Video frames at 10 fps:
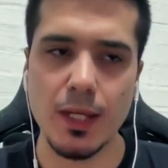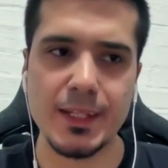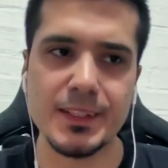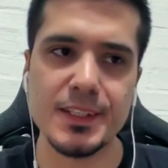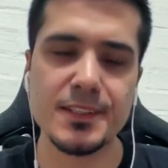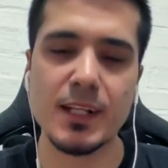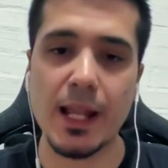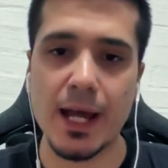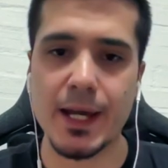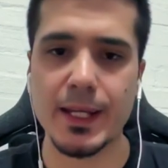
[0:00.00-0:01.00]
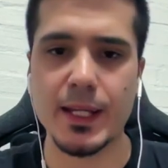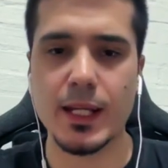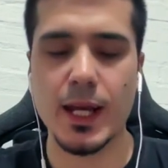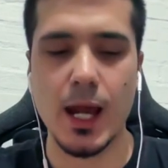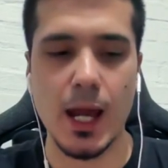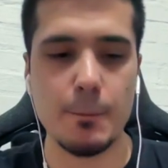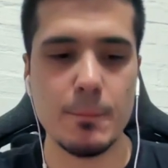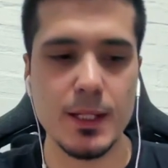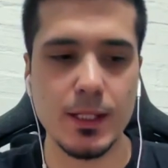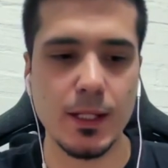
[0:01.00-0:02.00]
in this line, I've
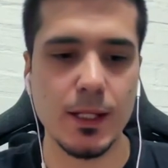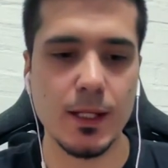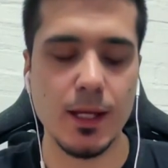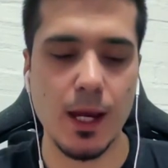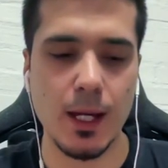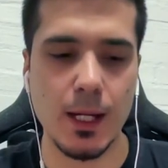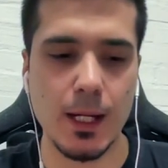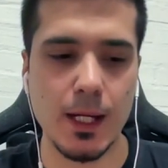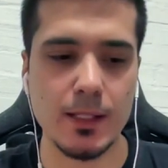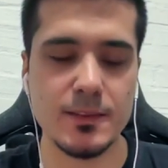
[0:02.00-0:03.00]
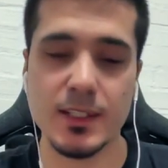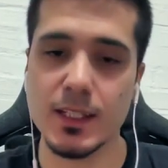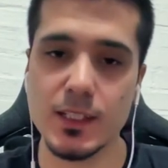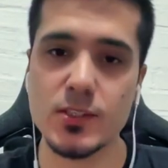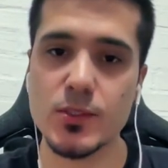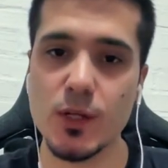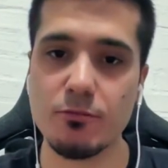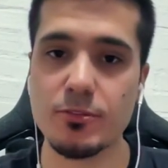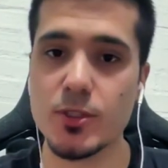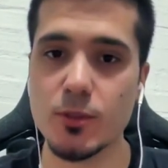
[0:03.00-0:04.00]
been digging into a
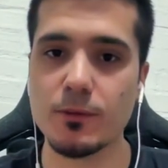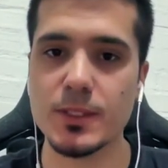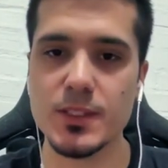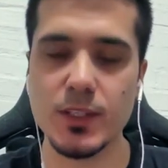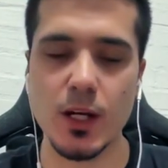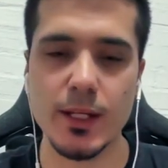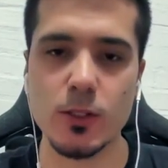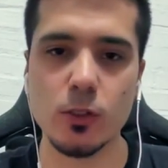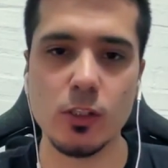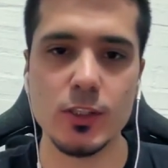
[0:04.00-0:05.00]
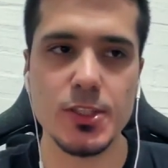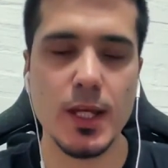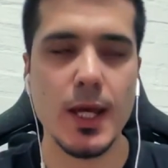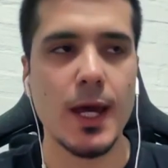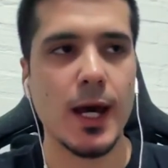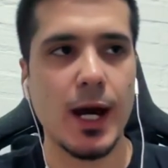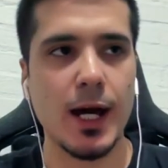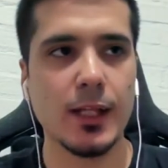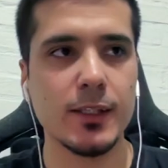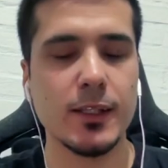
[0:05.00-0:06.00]
few of these articles,
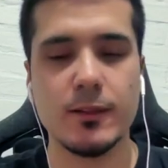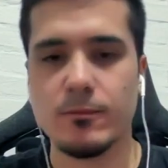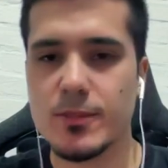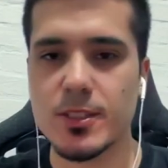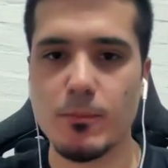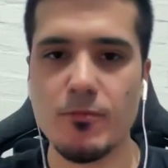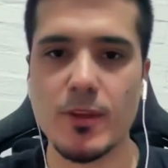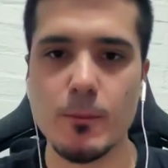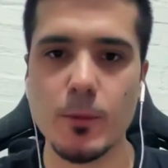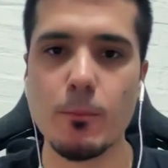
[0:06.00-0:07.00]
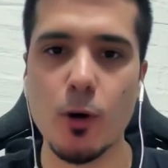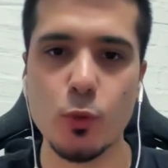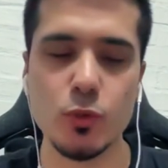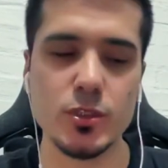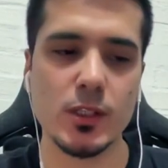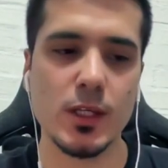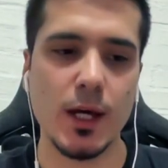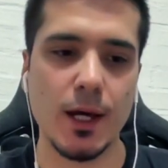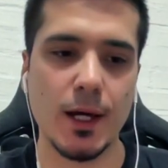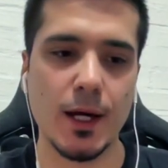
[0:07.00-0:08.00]
and some of them propose
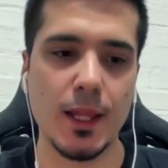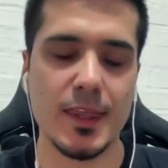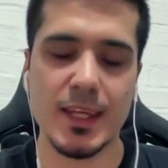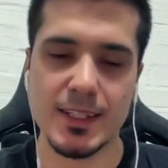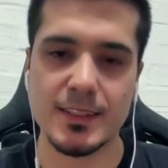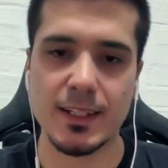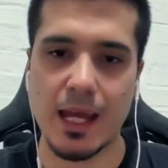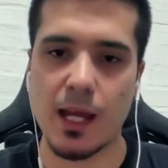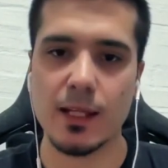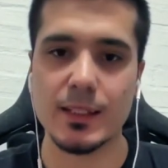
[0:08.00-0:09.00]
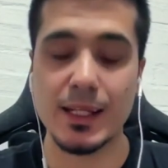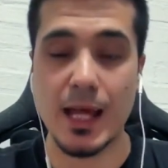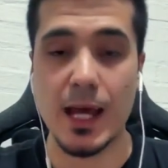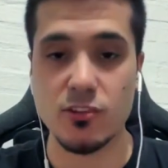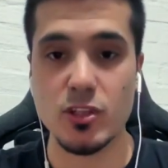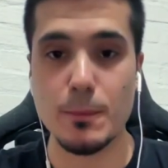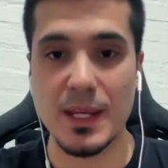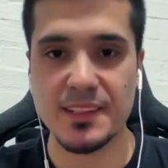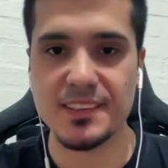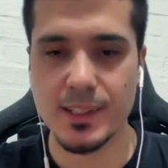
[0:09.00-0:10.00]
things that actually
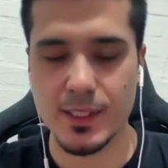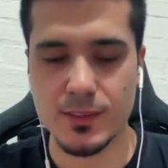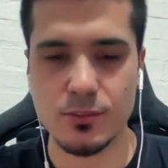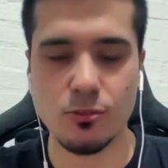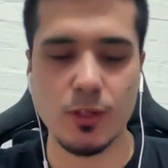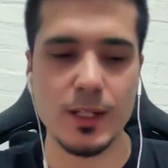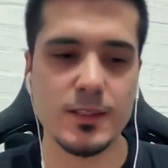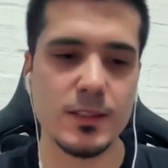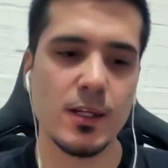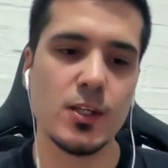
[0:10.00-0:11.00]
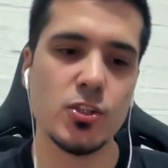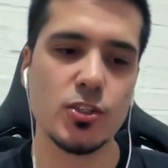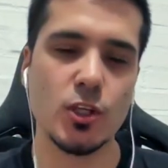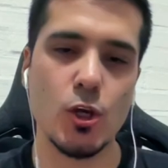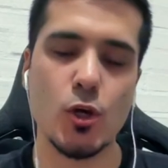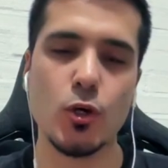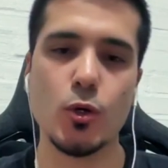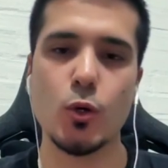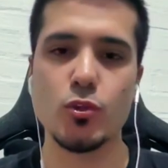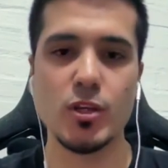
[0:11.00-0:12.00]
make sense, right?
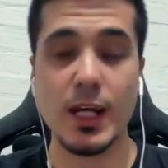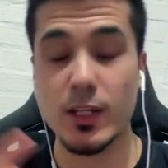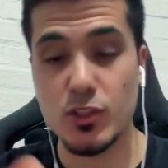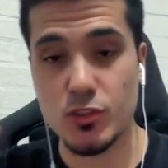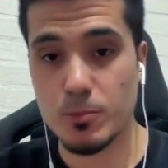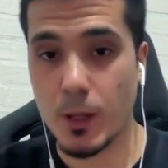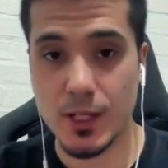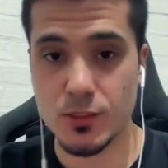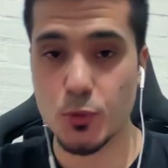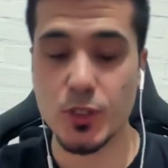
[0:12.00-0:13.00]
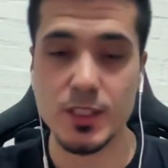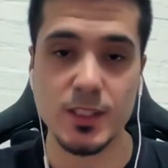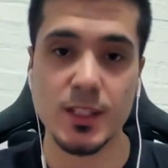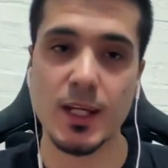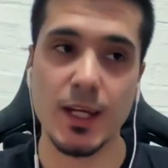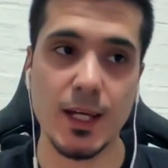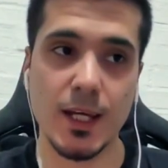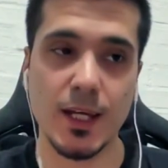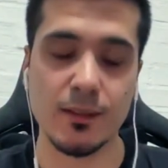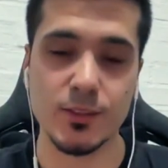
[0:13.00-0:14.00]
So you can use Postgres.
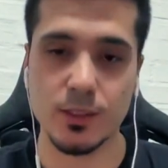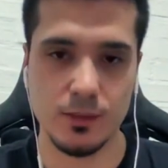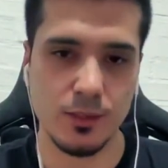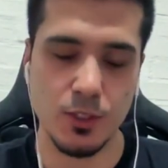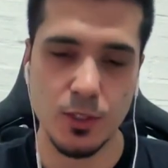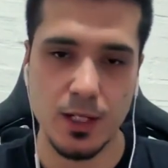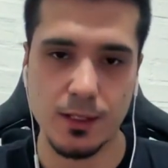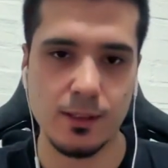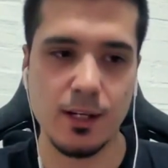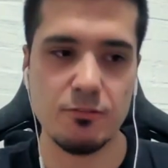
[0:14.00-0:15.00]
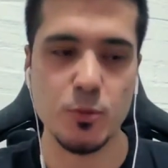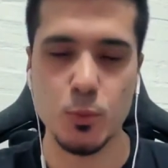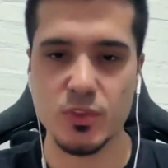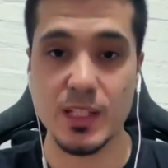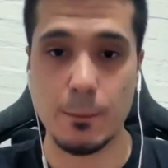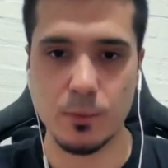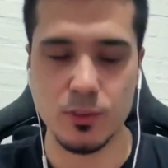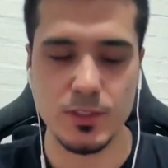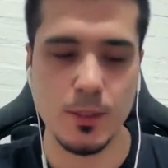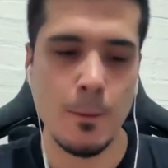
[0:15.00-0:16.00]
So here are a few examples.